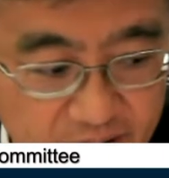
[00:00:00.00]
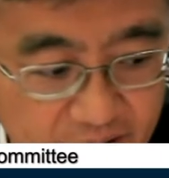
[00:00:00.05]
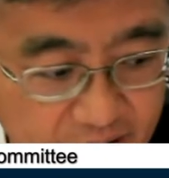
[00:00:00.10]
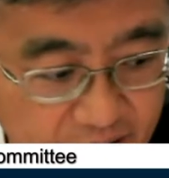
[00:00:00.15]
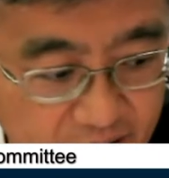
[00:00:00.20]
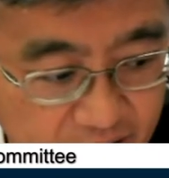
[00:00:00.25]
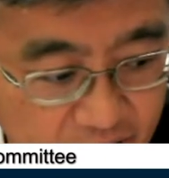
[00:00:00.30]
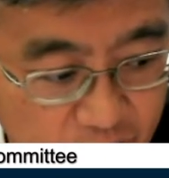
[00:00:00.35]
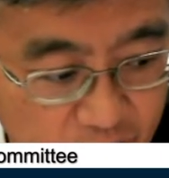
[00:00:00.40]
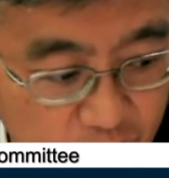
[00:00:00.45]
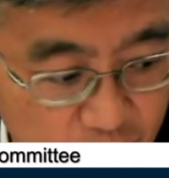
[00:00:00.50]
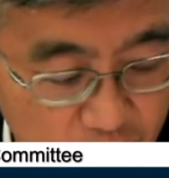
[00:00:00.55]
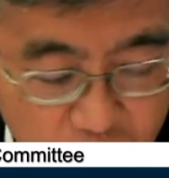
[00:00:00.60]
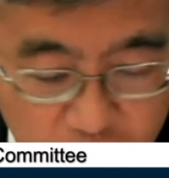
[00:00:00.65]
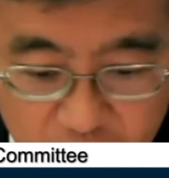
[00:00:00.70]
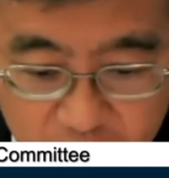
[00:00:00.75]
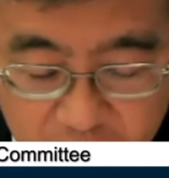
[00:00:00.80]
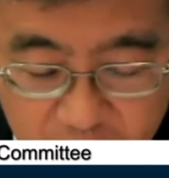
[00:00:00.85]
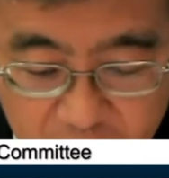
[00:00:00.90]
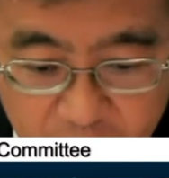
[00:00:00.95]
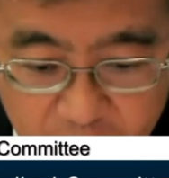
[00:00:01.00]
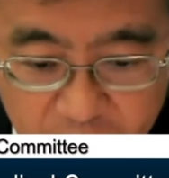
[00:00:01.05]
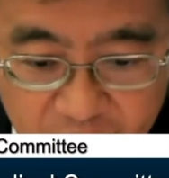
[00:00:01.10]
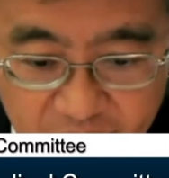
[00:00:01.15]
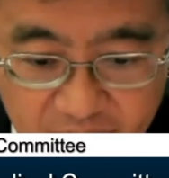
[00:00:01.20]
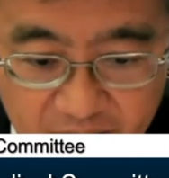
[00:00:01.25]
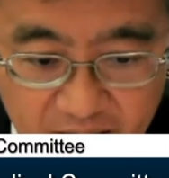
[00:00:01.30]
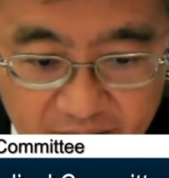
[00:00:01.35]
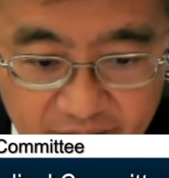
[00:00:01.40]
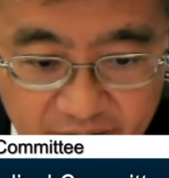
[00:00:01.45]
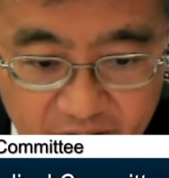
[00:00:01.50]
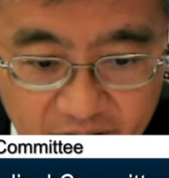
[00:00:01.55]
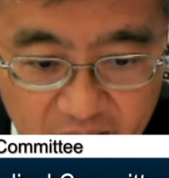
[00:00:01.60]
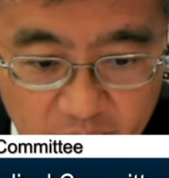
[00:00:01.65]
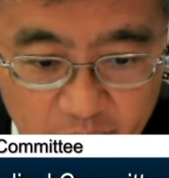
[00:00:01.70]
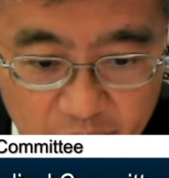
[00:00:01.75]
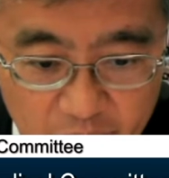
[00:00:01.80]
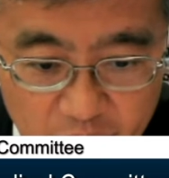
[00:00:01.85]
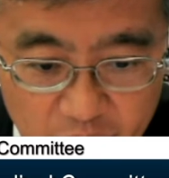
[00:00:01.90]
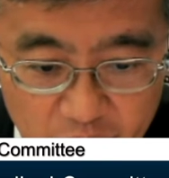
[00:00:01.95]
internally without having
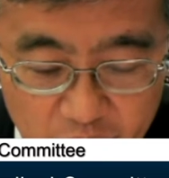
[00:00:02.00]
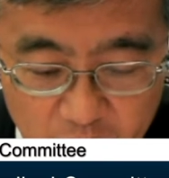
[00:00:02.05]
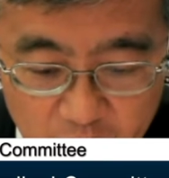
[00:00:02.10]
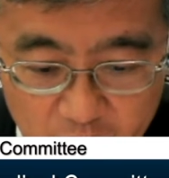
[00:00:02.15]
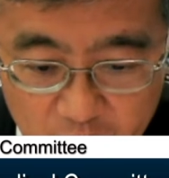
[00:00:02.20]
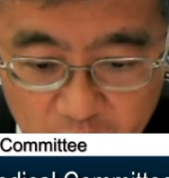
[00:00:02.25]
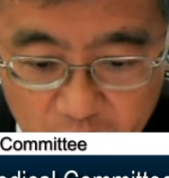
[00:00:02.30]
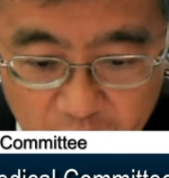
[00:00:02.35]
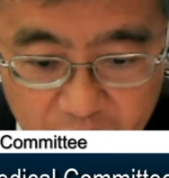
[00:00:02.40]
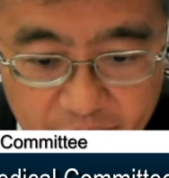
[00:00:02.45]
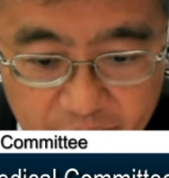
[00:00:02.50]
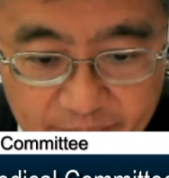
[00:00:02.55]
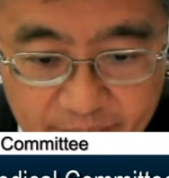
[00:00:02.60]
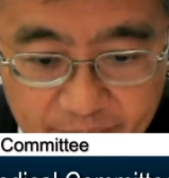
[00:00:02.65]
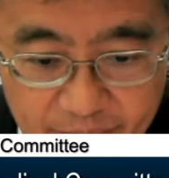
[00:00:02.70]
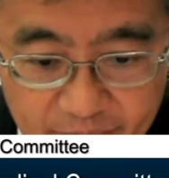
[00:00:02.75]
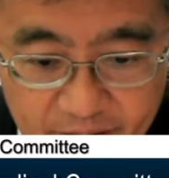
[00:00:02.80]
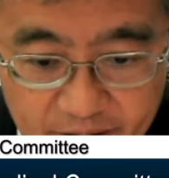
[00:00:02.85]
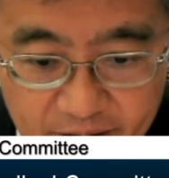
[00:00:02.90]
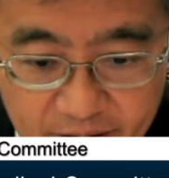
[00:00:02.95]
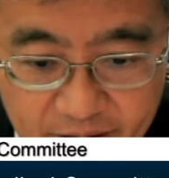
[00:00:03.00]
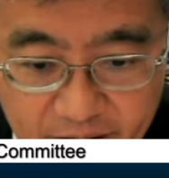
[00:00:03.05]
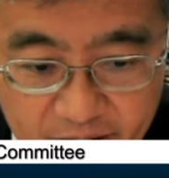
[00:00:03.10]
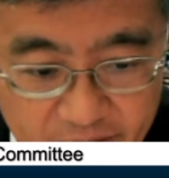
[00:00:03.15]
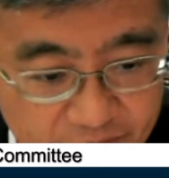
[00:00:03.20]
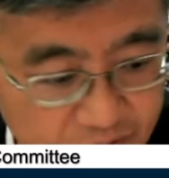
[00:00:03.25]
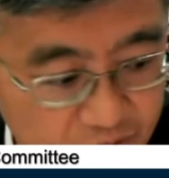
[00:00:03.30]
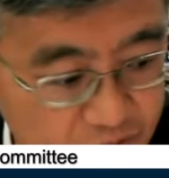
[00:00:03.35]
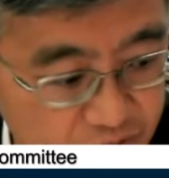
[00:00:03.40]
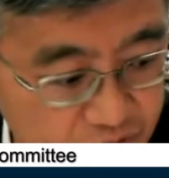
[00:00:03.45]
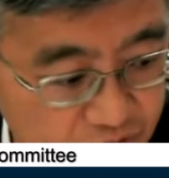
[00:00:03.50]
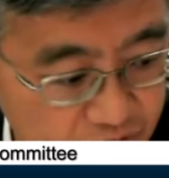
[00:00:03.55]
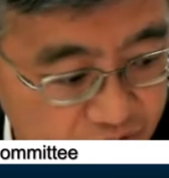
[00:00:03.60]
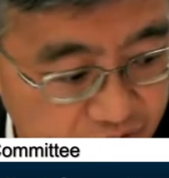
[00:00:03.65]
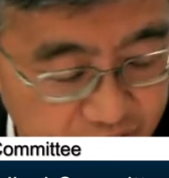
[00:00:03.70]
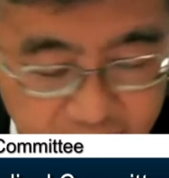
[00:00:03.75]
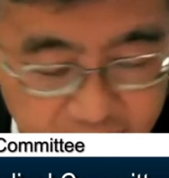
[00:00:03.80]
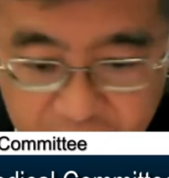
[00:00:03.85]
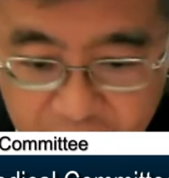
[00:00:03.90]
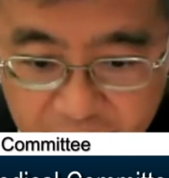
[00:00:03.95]
coming to the board in the future.
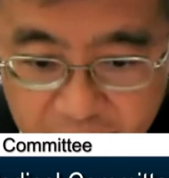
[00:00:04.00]
Thank you.